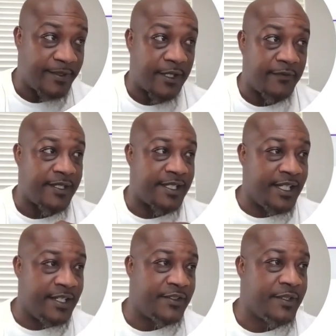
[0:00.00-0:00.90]
service
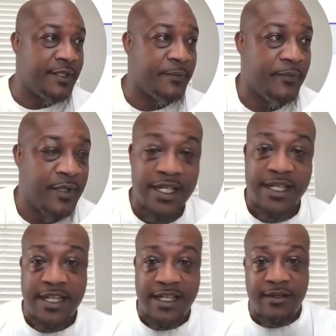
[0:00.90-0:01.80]
industry,
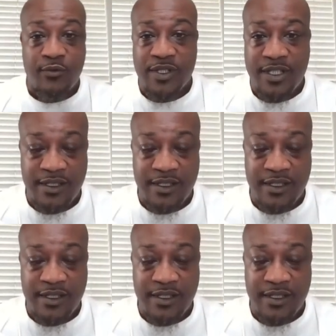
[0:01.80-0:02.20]
which